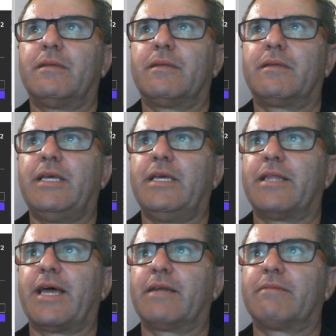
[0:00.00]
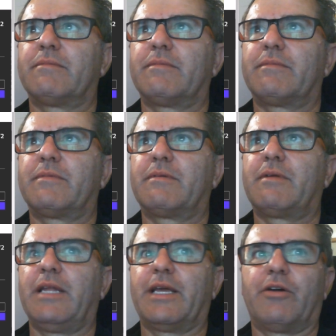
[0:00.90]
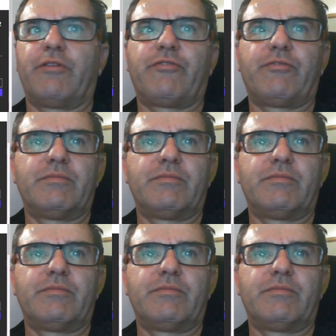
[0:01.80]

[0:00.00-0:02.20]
hear that clicking off